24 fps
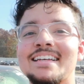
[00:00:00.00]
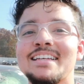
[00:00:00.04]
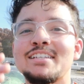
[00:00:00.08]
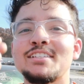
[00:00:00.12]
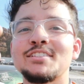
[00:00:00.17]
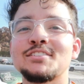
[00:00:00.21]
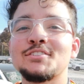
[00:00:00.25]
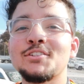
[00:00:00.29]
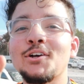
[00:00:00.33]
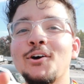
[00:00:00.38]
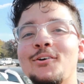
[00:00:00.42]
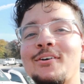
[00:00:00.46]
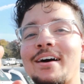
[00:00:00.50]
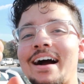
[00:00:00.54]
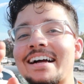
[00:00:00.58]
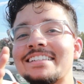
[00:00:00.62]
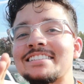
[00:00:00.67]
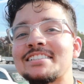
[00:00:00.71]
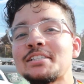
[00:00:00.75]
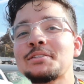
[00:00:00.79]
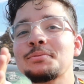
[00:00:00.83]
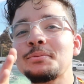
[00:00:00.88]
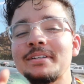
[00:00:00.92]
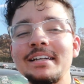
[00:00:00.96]
So I
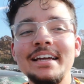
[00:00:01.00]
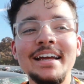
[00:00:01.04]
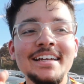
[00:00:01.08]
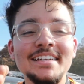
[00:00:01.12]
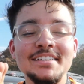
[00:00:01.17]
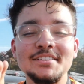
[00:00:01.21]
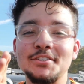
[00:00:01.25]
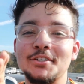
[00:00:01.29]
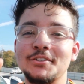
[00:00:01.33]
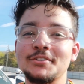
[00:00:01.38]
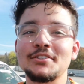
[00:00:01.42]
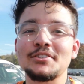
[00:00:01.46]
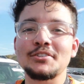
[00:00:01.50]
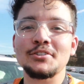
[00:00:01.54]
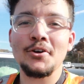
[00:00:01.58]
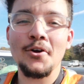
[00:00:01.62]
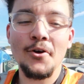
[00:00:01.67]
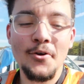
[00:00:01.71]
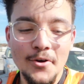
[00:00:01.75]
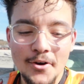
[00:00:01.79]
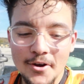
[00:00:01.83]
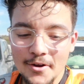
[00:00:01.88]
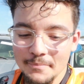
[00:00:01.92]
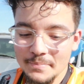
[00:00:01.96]
just went ahead and turned this
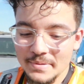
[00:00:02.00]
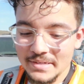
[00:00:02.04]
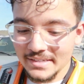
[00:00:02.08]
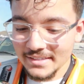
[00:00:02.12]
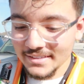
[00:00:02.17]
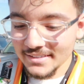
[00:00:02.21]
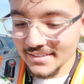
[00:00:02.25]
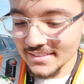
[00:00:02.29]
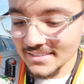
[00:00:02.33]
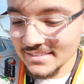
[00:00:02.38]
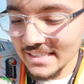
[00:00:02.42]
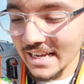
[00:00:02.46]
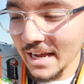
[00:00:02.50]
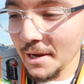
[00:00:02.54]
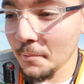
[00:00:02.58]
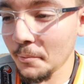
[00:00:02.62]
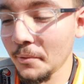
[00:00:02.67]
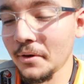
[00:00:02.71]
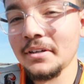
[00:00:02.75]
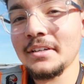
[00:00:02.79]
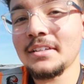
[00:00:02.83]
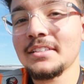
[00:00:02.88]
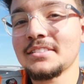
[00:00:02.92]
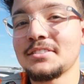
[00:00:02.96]
car off because I
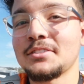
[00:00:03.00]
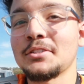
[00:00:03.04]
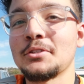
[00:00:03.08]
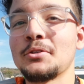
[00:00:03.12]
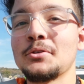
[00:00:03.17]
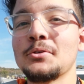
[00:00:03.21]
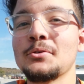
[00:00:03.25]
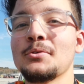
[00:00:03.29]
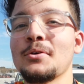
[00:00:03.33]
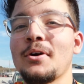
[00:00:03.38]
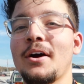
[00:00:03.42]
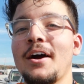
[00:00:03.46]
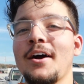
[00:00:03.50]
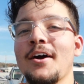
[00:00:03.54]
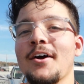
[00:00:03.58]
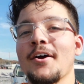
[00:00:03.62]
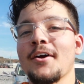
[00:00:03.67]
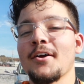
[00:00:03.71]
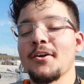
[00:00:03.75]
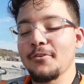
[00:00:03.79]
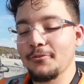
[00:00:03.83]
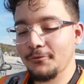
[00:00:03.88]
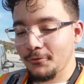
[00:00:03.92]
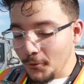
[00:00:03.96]
want us to do
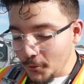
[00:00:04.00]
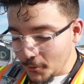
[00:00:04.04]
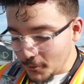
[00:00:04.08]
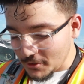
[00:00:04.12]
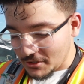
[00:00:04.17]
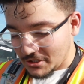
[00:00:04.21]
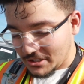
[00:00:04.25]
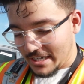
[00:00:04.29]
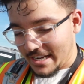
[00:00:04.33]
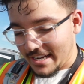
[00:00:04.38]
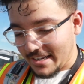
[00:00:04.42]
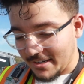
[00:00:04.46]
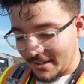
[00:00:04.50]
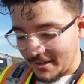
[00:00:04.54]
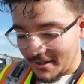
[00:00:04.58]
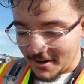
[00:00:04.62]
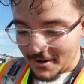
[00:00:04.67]
our full check